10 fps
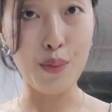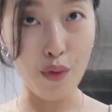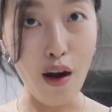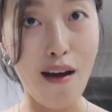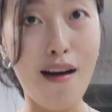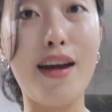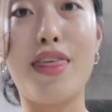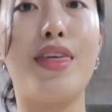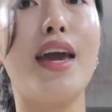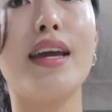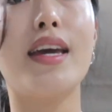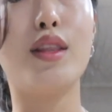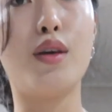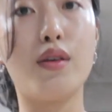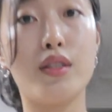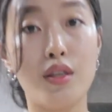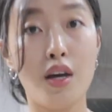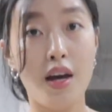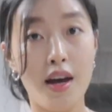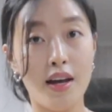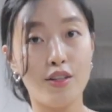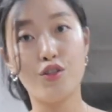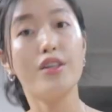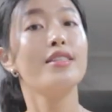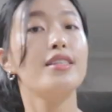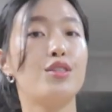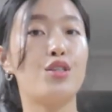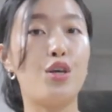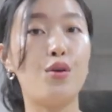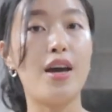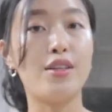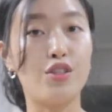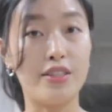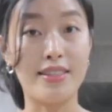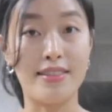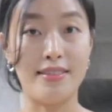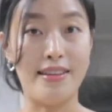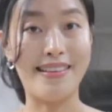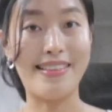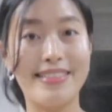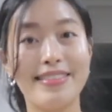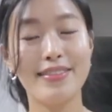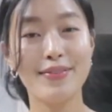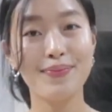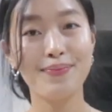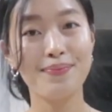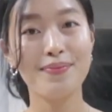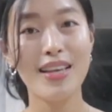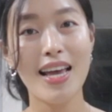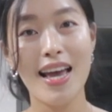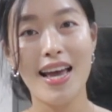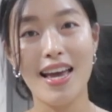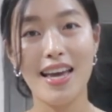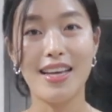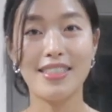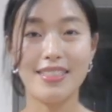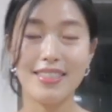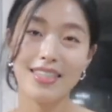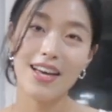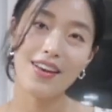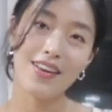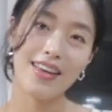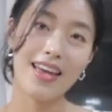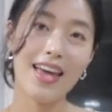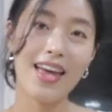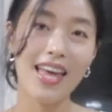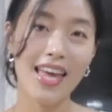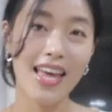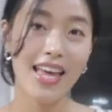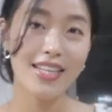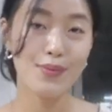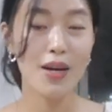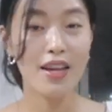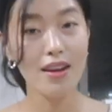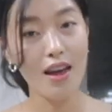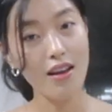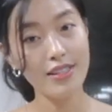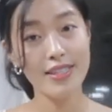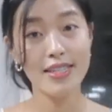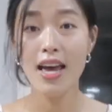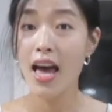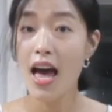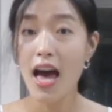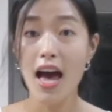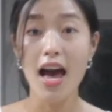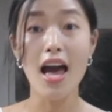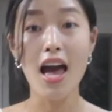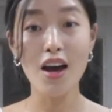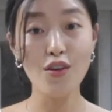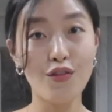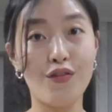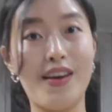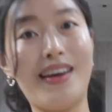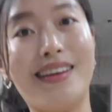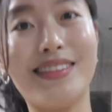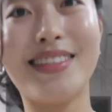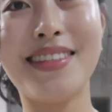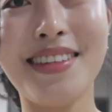bra I think it looks just as cute and just as nice and so here's my last outfit